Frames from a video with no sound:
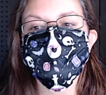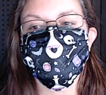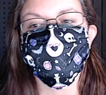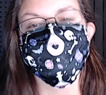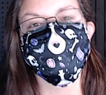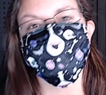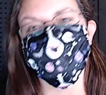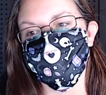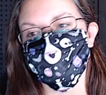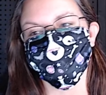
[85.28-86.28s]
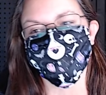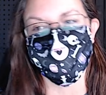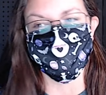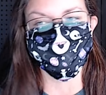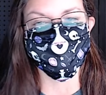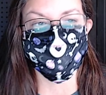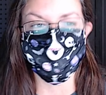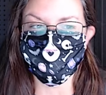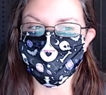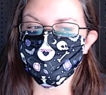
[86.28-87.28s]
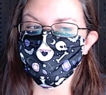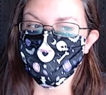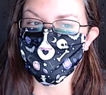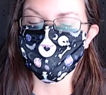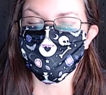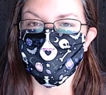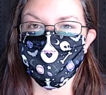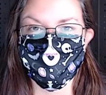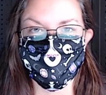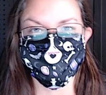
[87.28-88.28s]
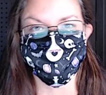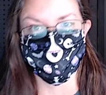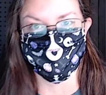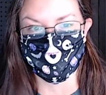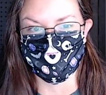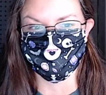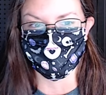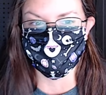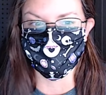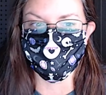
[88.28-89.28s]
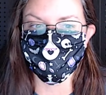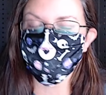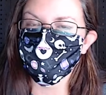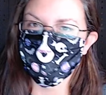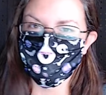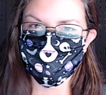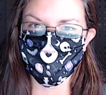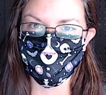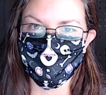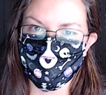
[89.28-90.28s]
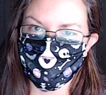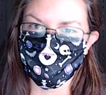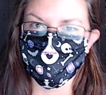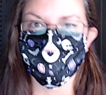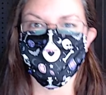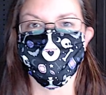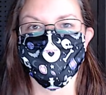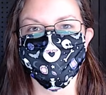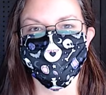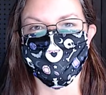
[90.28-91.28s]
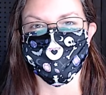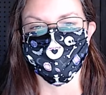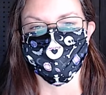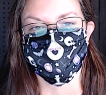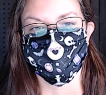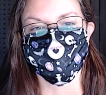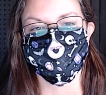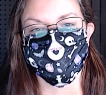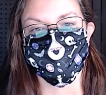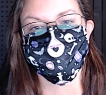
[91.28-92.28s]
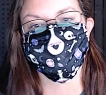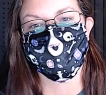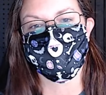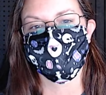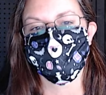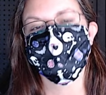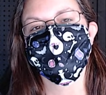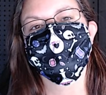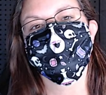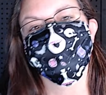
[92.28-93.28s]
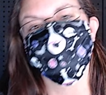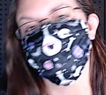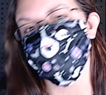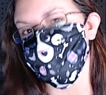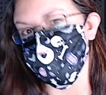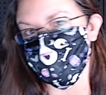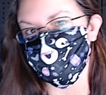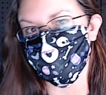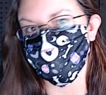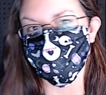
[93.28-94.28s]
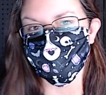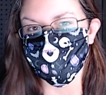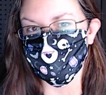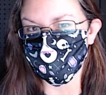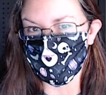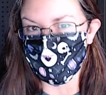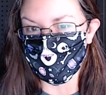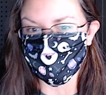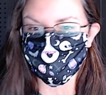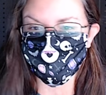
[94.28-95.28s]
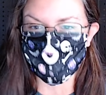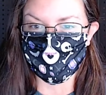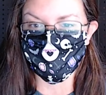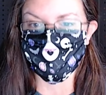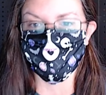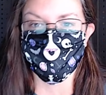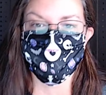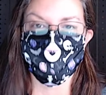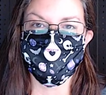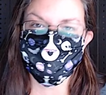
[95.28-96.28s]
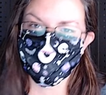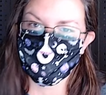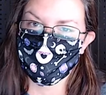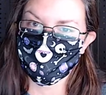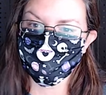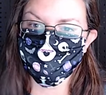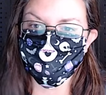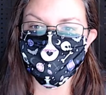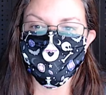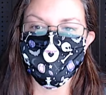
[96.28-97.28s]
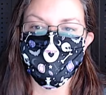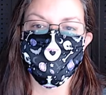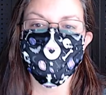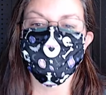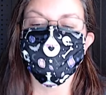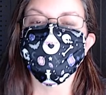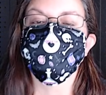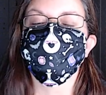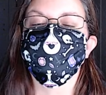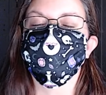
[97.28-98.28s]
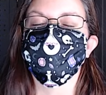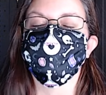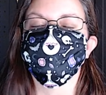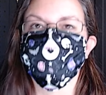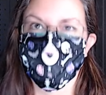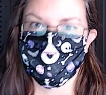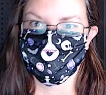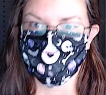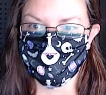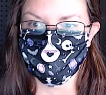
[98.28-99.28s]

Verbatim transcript: Currently, we are trying to raise money for our next film project, a short horror film called The Taxidermist. So if you could, please go check out our shop or our Patreon. We'd be incredibly grateful.